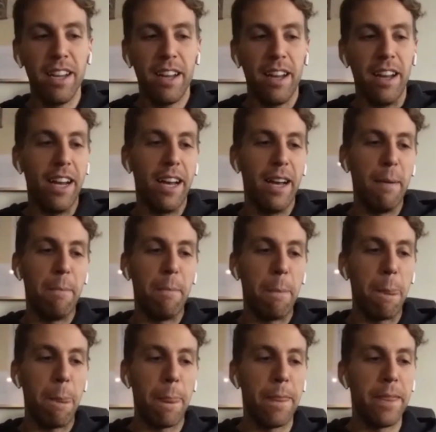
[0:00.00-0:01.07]

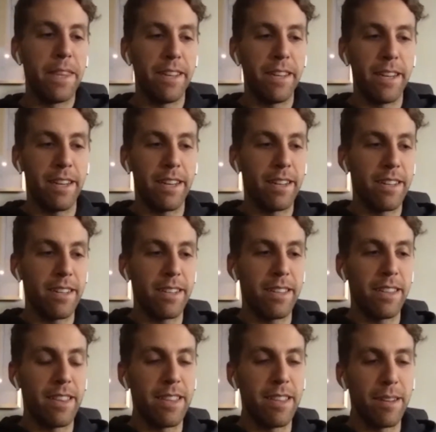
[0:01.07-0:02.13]

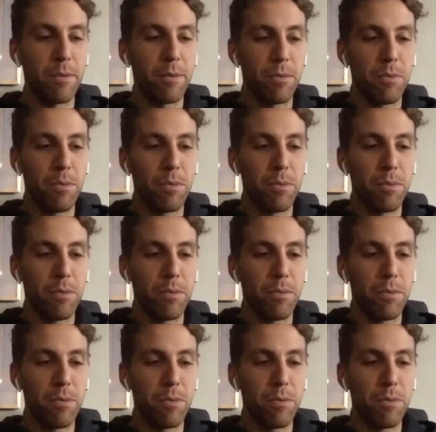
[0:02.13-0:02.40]
The